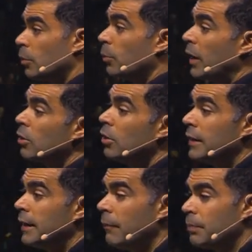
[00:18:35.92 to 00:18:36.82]

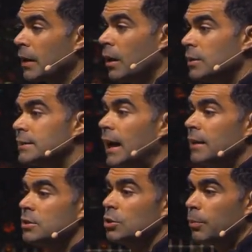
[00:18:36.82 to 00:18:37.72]
regularly
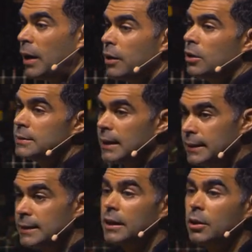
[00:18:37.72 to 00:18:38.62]
challenge your priors
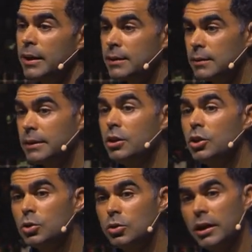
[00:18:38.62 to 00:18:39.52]
and integrate the
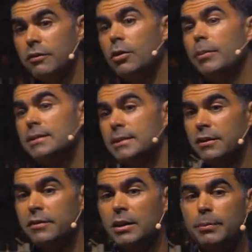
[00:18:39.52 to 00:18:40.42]
new information
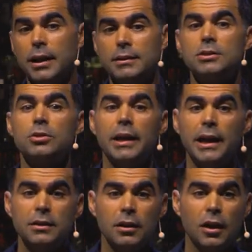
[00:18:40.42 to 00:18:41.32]
and feedback that you
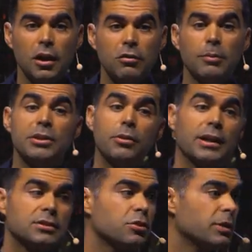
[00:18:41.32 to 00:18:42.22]
get from
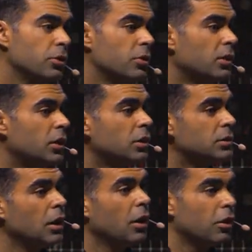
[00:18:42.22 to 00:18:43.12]
interactions with
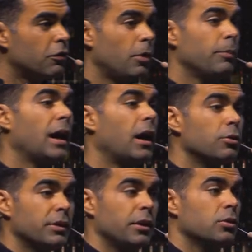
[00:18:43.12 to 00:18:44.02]
users, from
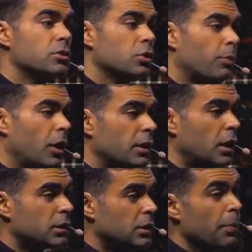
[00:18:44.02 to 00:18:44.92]
how they use your
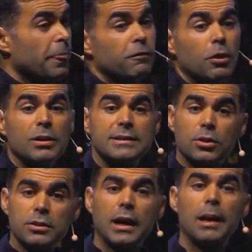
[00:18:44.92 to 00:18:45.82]
product, from what's
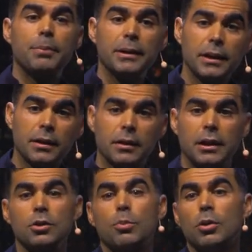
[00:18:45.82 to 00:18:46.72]
also happening
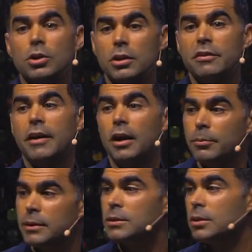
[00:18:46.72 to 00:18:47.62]
in your broader
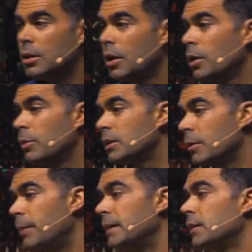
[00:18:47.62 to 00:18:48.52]
environment with
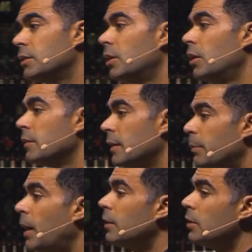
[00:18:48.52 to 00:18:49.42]
competitors and
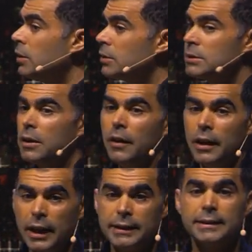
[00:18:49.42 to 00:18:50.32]
partners,
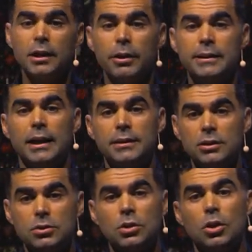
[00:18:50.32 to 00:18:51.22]
and integrate that
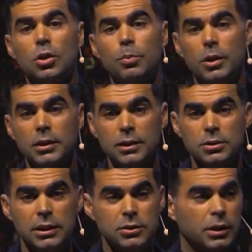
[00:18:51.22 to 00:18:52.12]
into the whole product
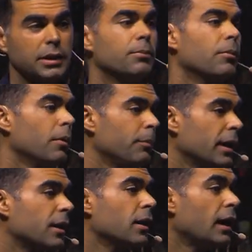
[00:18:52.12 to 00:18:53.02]
so that you can
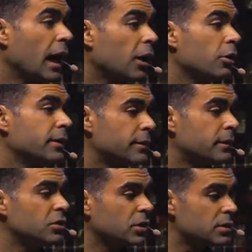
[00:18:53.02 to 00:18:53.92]
make accurate
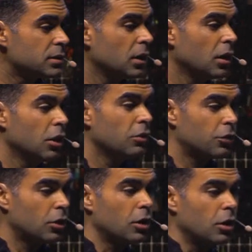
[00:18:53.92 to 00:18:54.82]
decisions
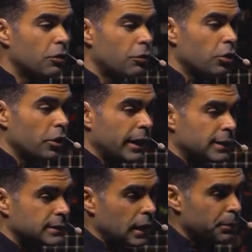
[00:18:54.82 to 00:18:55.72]
for, for your
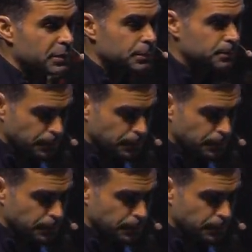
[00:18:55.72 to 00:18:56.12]
next steps.